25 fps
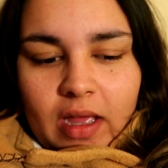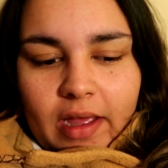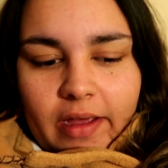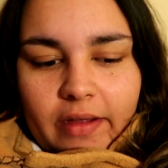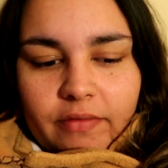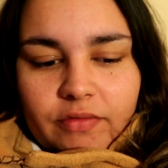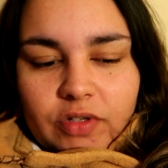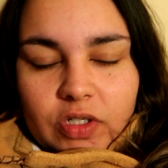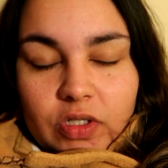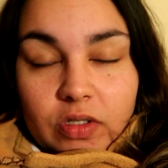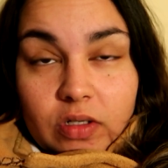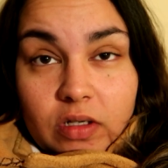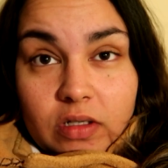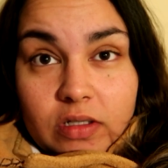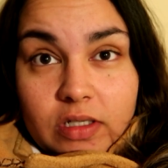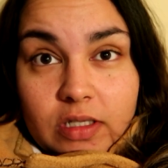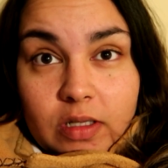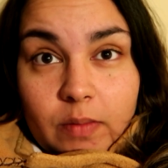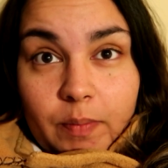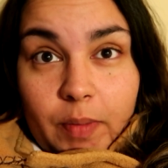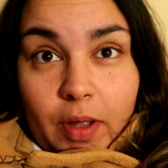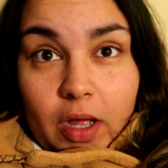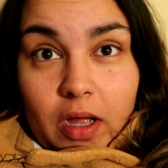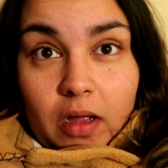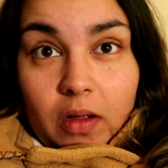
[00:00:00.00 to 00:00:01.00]
I've just got to
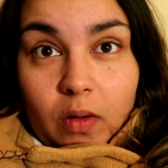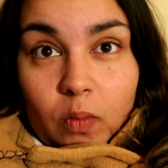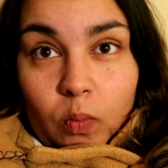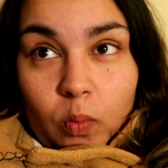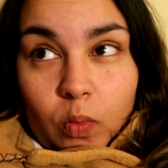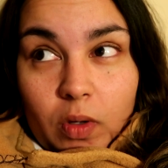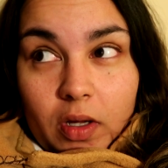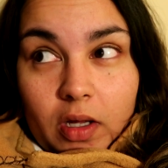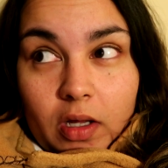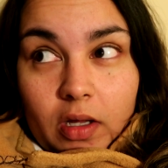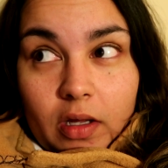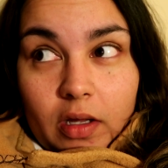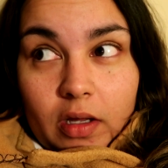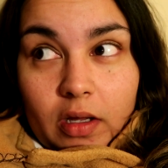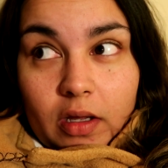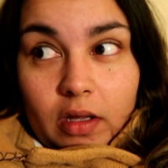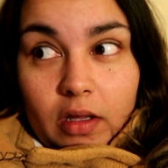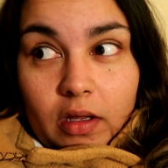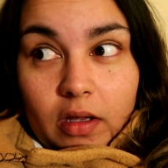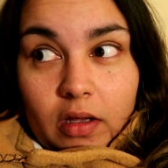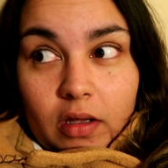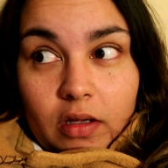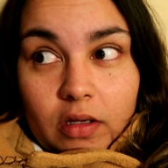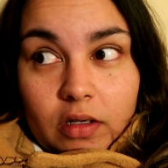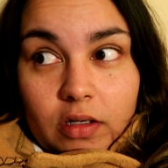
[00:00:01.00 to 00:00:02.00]
the part
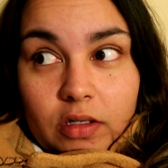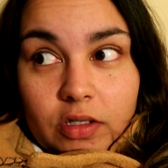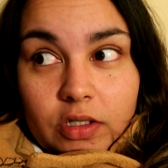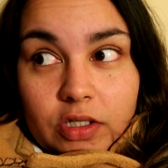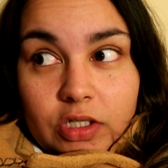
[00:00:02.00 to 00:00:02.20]
where